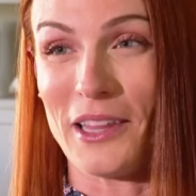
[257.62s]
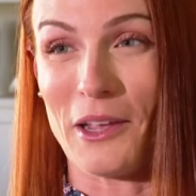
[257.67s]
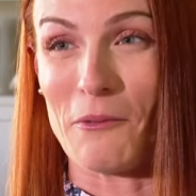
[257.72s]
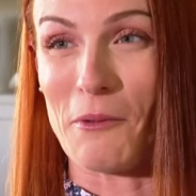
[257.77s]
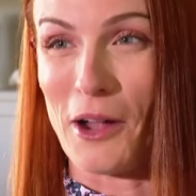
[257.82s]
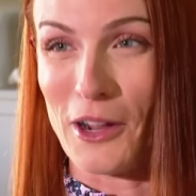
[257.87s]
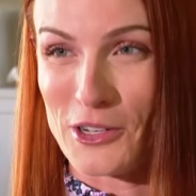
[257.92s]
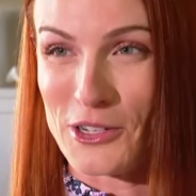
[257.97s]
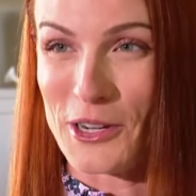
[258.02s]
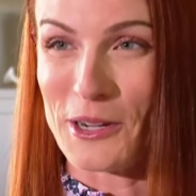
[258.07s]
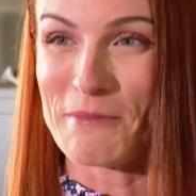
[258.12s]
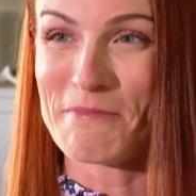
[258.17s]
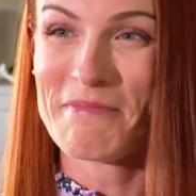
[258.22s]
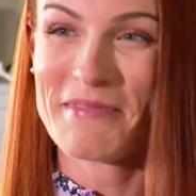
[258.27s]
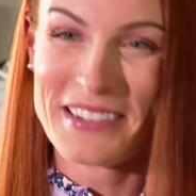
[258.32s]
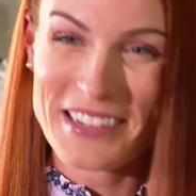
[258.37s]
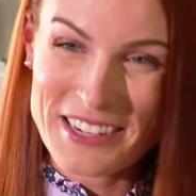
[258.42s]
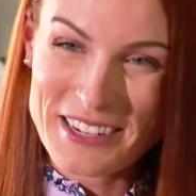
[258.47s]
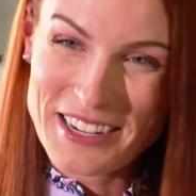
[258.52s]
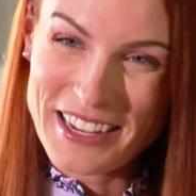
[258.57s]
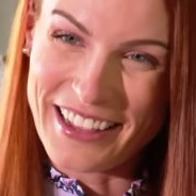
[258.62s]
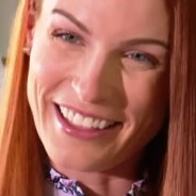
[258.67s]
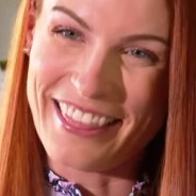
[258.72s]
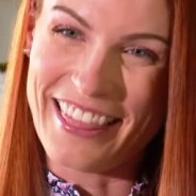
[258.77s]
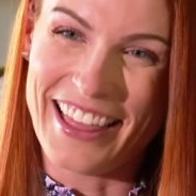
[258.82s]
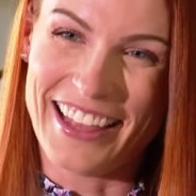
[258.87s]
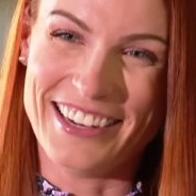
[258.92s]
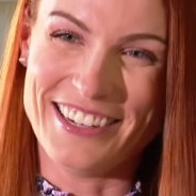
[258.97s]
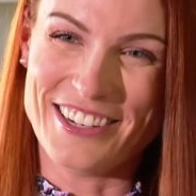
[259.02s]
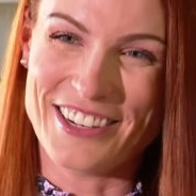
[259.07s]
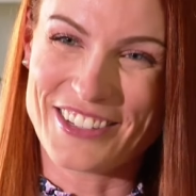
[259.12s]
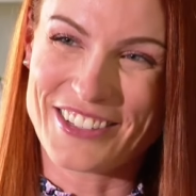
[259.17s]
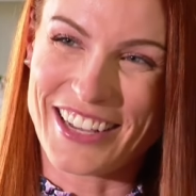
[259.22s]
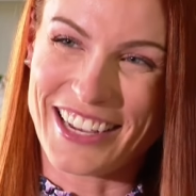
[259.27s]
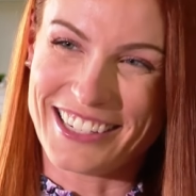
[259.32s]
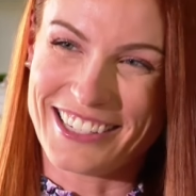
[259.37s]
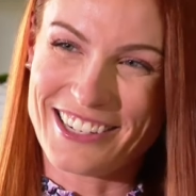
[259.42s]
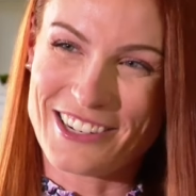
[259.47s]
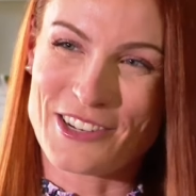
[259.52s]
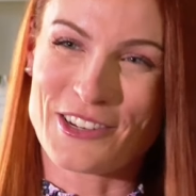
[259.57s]
they watch him, and then just
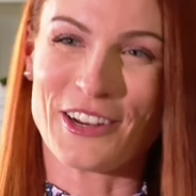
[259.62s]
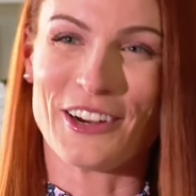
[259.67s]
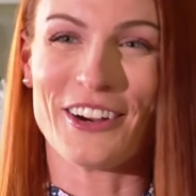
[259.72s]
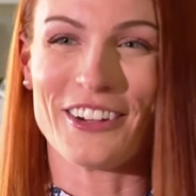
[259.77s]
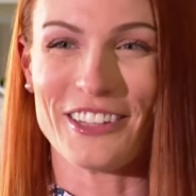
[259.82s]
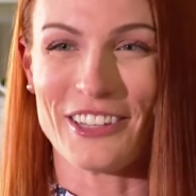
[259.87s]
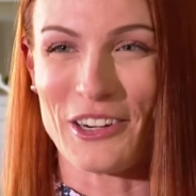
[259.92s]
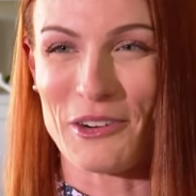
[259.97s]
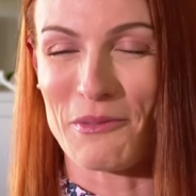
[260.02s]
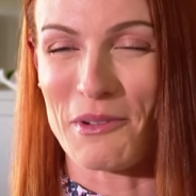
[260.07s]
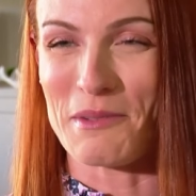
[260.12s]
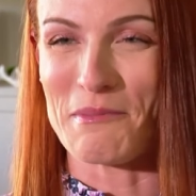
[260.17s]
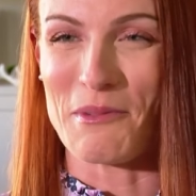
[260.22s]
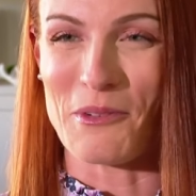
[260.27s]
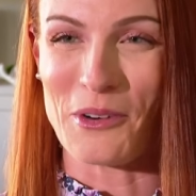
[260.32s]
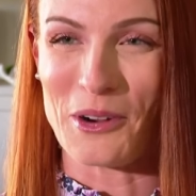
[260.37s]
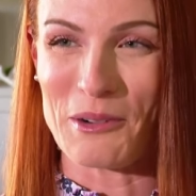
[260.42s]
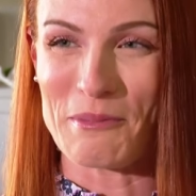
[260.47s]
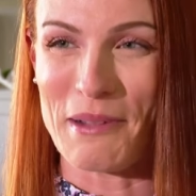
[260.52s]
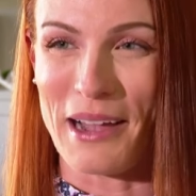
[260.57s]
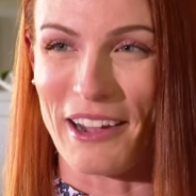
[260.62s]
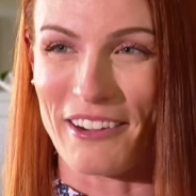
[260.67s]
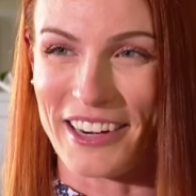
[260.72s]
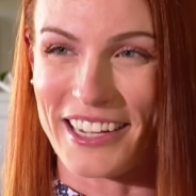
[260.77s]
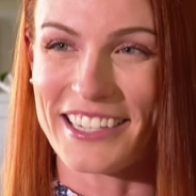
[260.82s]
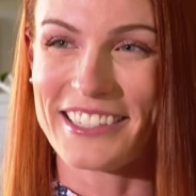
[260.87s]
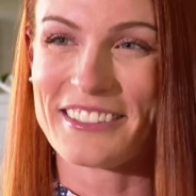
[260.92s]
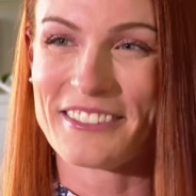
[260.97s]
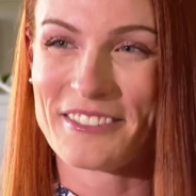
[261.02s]
get to share a little bit more about it.